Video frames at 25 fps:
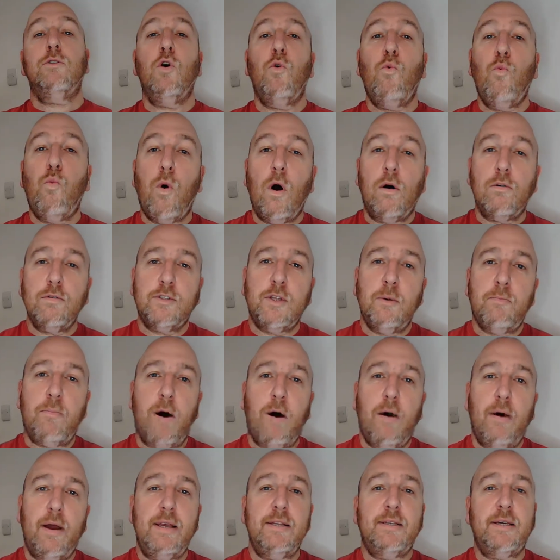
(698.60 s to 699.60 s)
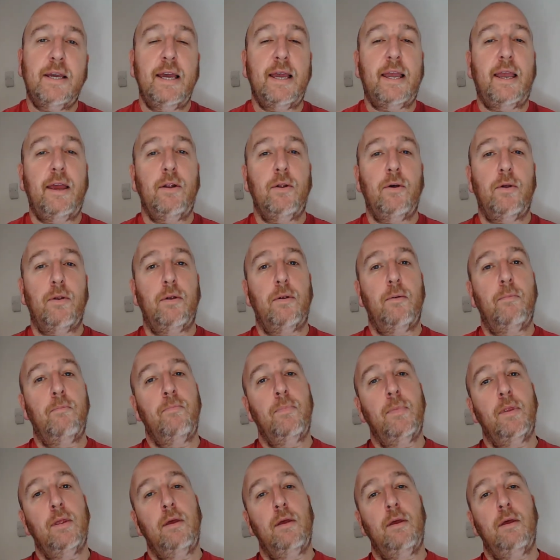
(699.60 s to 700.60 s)
whilst the party's kicking on,
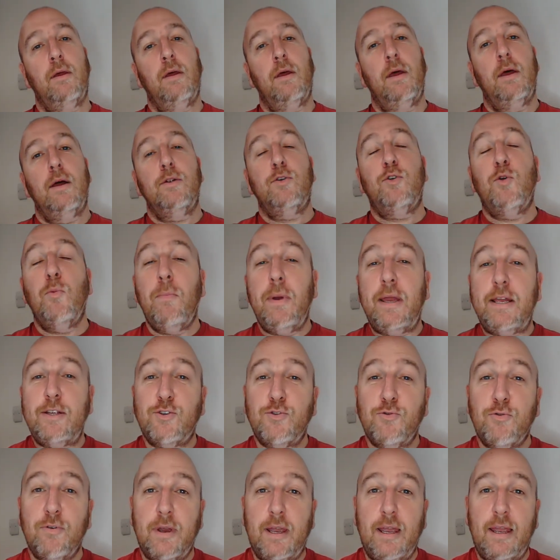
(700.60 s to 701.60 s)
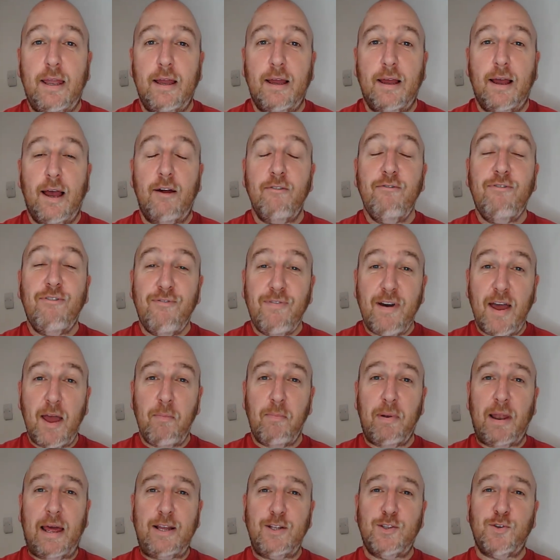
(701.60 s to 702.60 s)
Dimitri, and fair
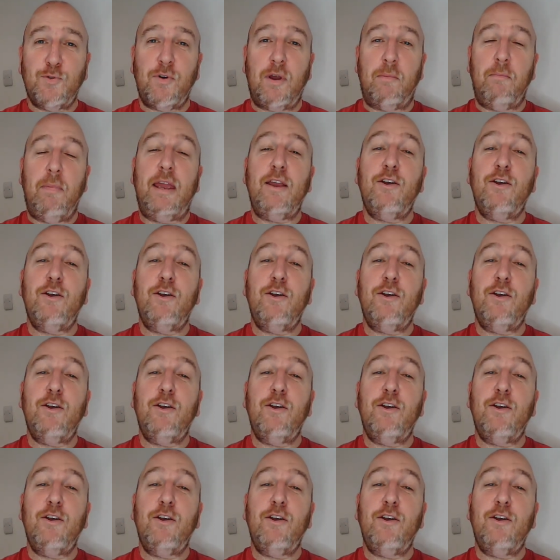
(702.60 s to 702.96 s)
play to him, he